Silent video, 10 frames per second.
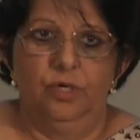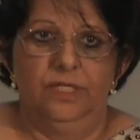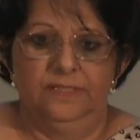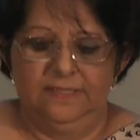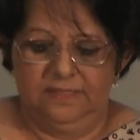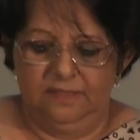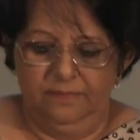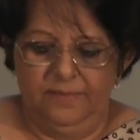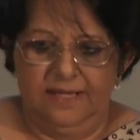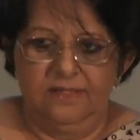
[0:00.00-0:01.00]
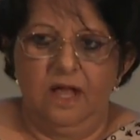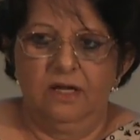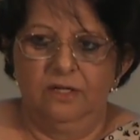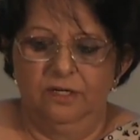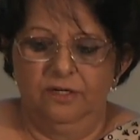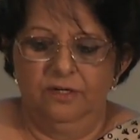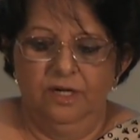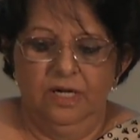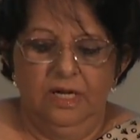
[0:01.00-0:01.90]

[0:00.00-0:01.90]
coins that occur